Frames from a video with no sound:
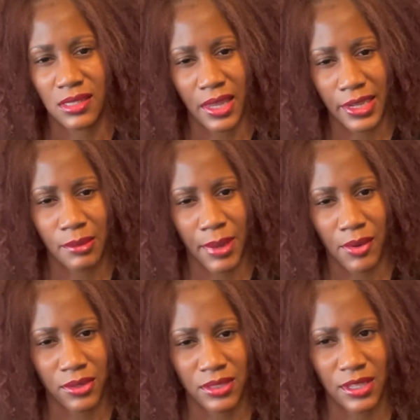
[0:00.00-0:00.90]
like about
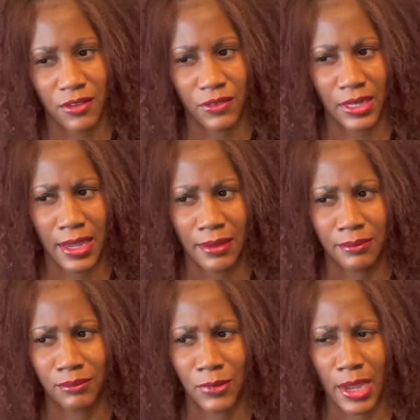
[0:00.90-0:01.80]
herself. And
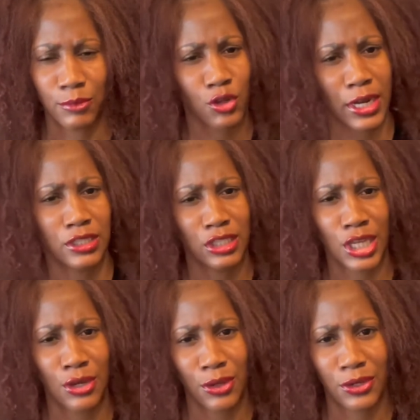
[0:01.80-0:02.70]
I'm trying to
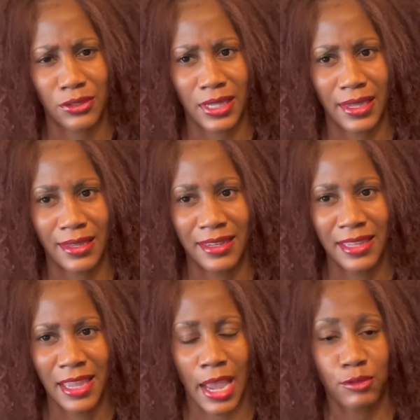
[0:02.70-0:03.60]
tell her that,
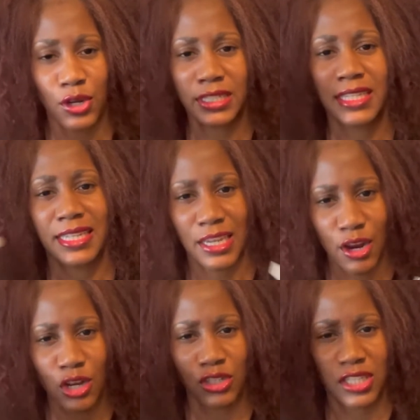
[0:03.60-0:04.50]
I'm trying to get her to